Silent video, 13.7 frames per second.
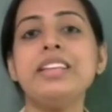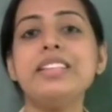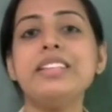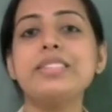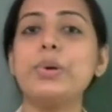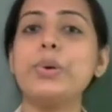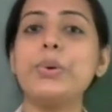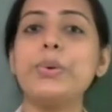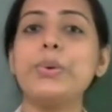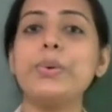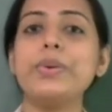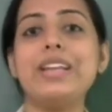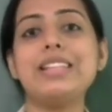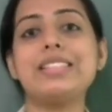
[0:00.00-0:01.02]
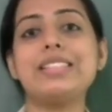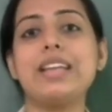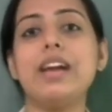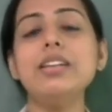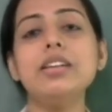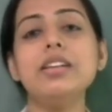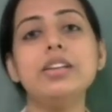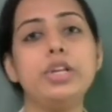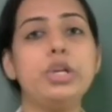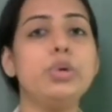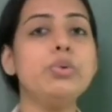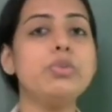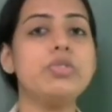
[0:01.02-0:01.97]
So we'll start
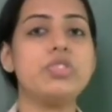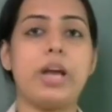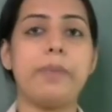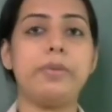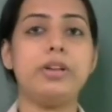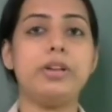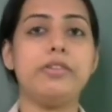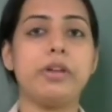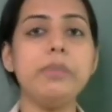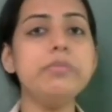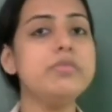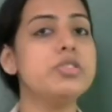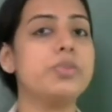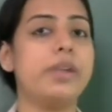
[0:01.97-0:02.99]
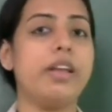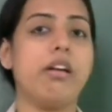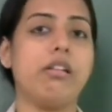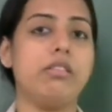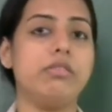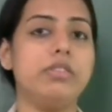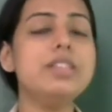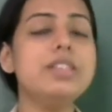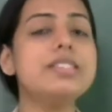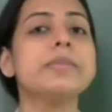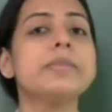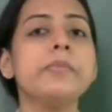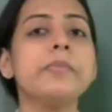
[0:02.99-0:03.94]
new chapter from today
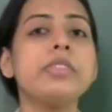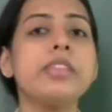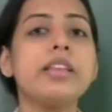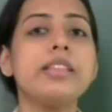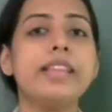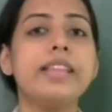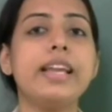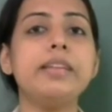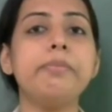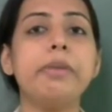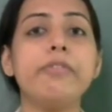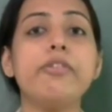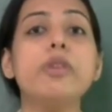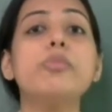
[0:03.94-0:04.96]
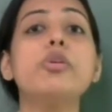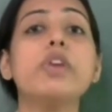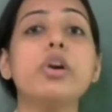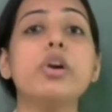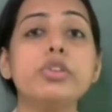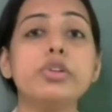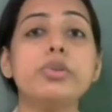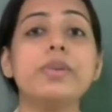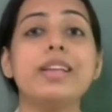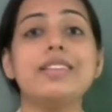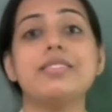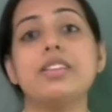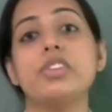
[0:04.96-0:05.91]
onwards. Then before moving on to
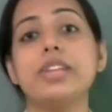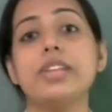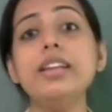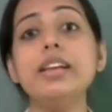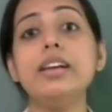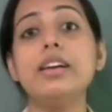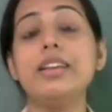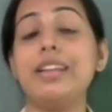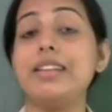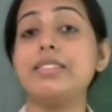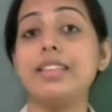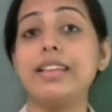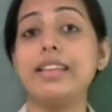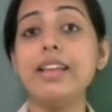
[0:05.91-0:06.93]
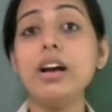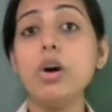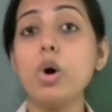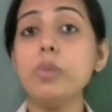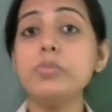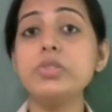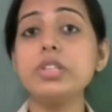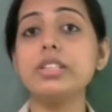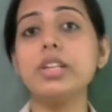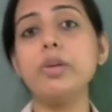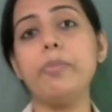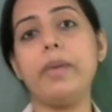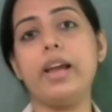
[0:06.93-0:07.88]
today's session, let's see the
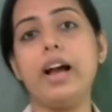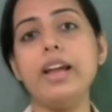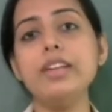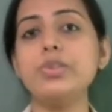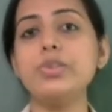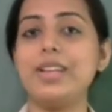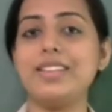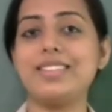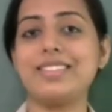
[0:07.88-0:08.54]
objective behind today's